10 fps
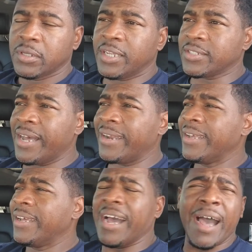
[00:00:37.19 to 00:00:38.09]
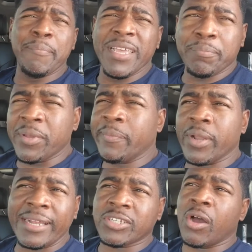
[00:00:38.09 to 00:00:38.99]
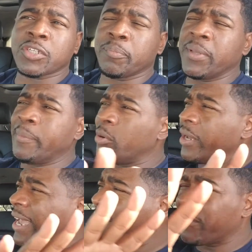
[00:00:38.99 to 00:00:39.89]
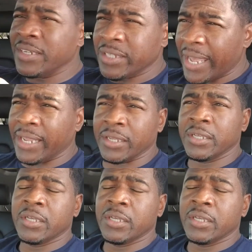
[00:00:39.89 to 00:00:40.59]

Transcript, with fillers: It's not. I meet people, I talk to people every day.